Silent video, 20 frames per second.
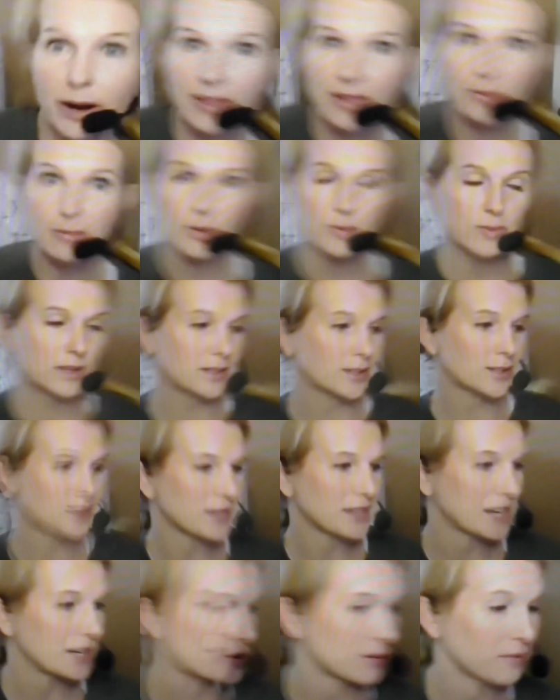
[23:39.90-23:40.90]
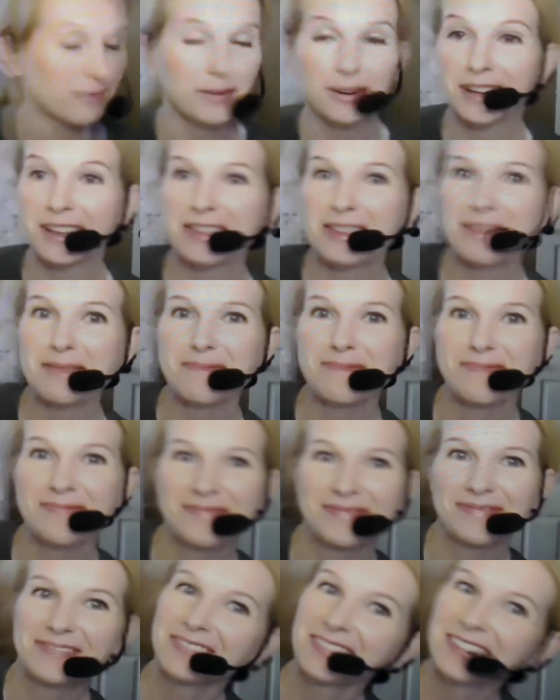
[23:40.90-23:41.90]
that moment so that I don't forget them
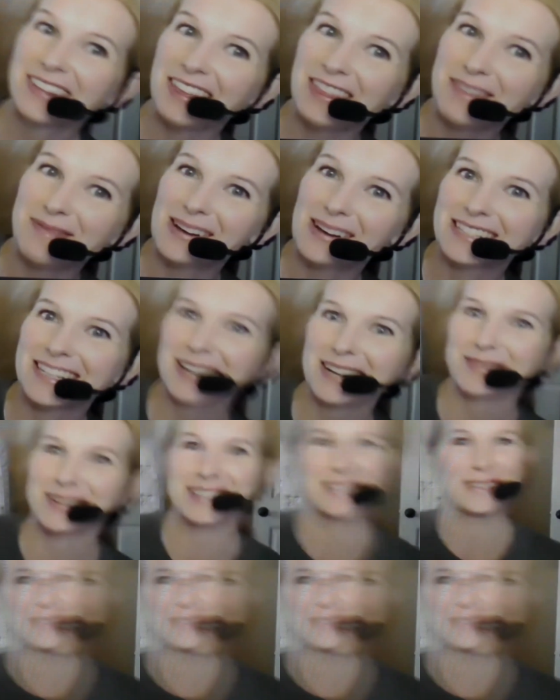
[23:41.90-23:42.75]
and that my setup doesn't